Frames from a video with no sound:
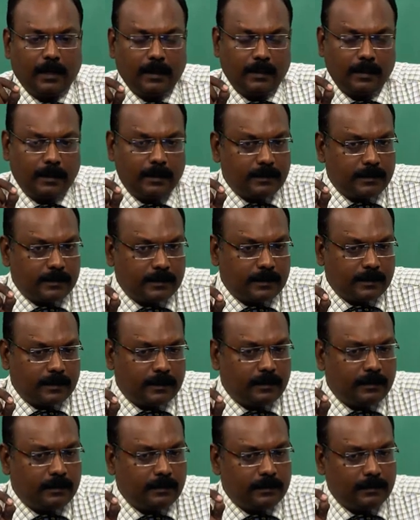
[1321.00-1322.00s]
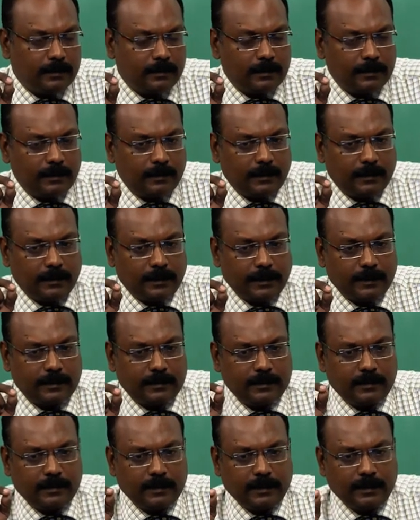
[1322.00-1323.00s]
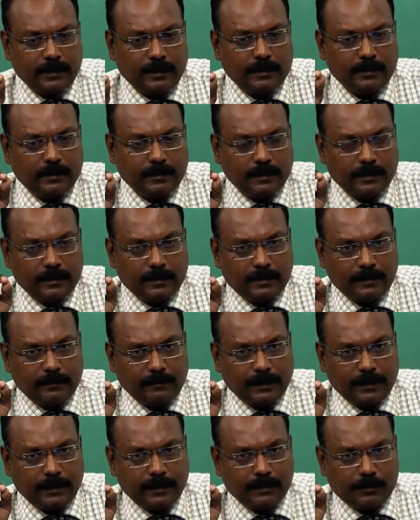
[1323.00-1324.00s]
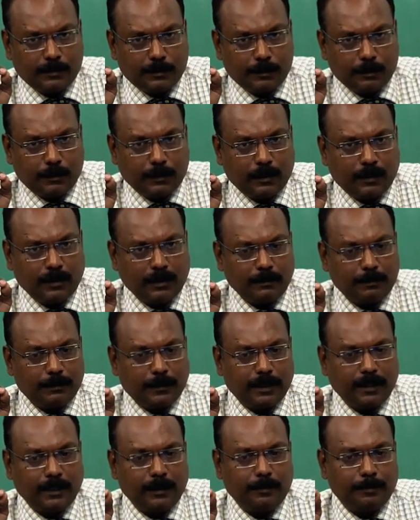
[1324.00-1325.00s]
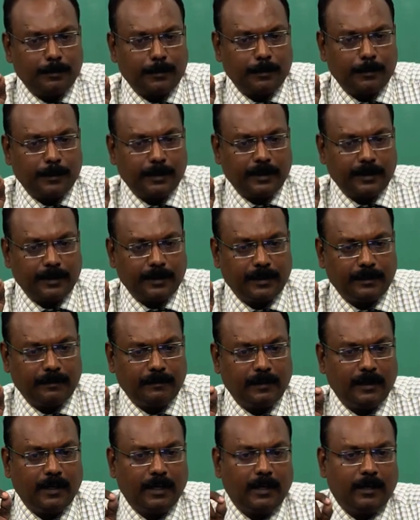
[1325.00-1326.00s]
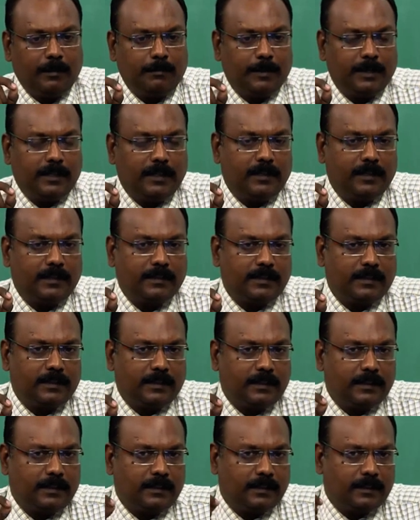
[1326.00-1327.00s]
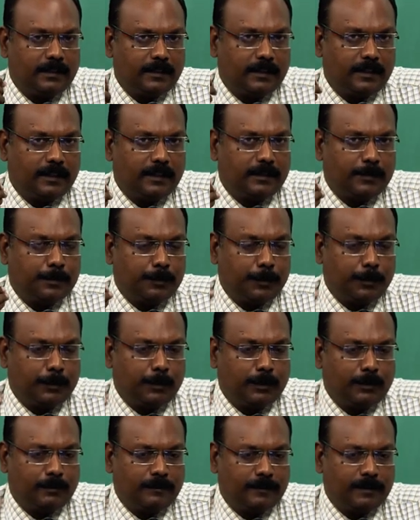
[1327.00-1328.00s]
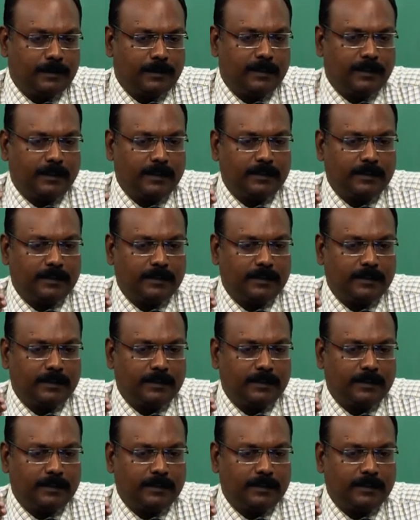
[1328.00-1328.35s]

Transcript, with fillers: And then son, next he is, it is a very small, mild provocative, but then the son uh, gets provoked further.